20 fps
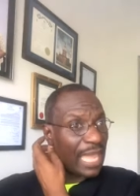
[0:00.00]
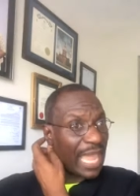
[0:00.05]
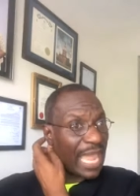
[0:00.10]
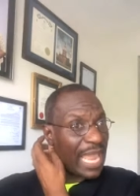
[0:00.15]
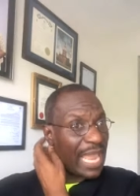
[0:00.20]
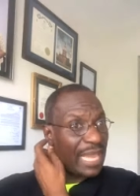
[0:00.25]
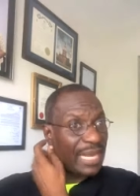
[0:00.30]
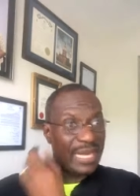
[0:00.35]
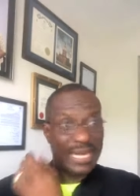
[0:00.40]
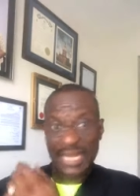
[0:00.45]

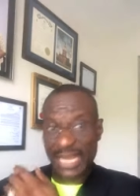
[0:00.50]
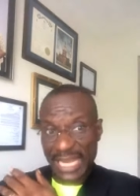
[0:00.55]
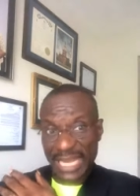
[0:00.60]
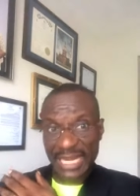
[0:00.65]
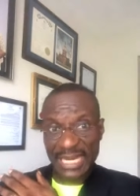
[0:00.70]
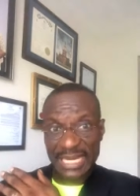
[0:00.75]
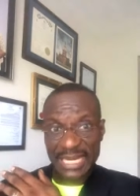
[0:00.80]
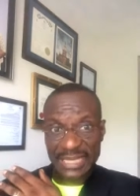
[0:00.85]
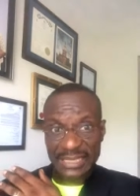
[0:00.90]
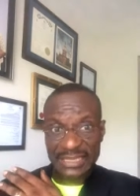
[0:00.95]
And
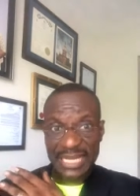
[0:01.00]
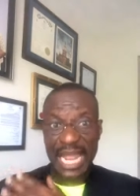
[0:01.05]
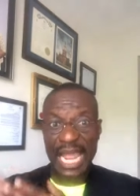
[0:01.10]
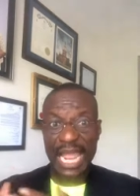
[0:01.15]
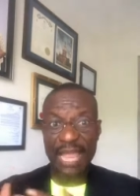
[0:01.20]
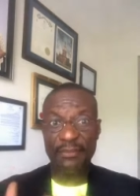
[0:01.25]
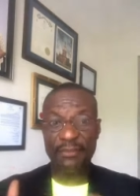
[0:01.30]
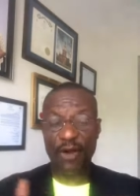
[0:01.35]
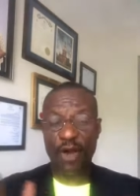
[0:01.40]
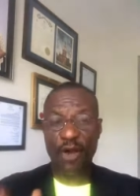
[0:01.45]
in the
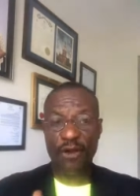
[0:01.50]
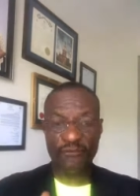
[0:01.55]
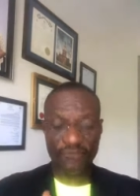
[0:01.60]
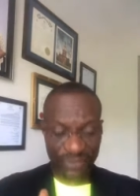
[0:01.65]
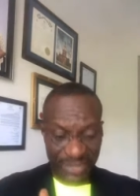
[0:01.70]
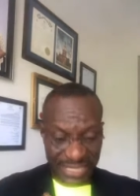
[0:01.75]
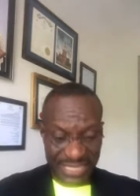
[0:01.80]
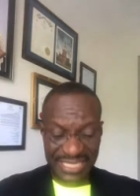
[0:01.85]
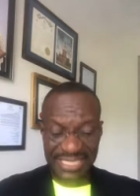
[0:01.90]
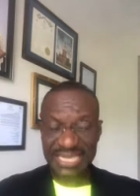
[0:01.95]
time
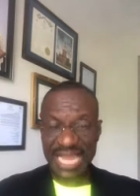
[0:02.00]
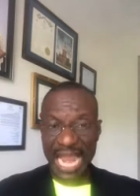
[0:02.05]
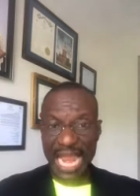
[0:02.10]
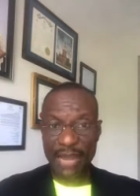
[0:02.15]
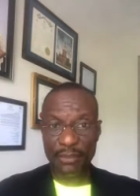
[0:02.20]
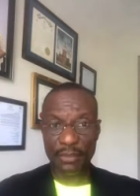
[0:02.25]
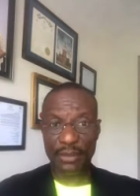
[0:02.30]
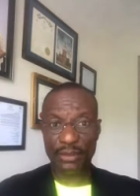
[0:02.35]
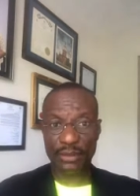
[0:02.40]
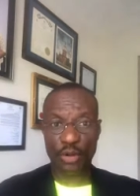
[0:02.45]
of this
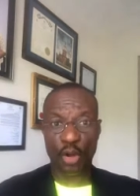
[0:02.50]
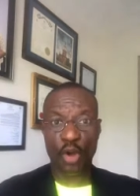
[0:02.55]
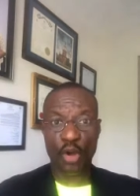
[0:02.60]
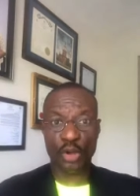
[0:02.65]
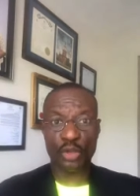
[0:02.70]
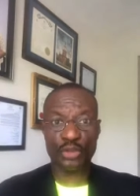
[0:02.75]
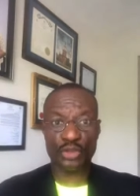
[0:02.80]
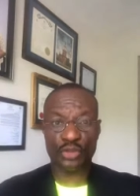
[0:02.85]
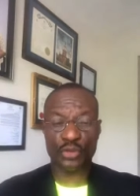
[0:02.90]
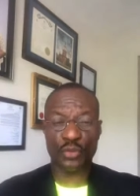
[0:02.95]
Simon
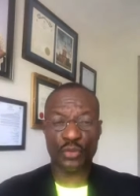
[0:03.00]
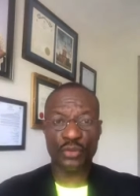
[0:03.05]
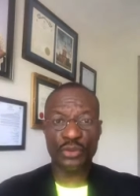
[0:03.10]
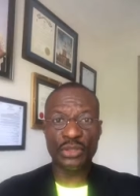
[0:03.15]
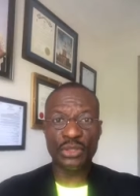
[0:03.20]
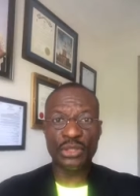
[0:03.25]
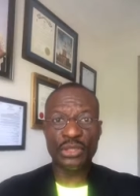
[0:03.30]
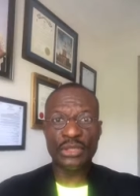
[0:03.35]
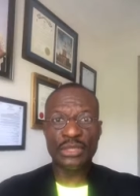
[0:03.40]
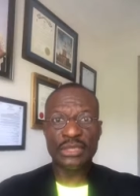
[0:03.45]
also,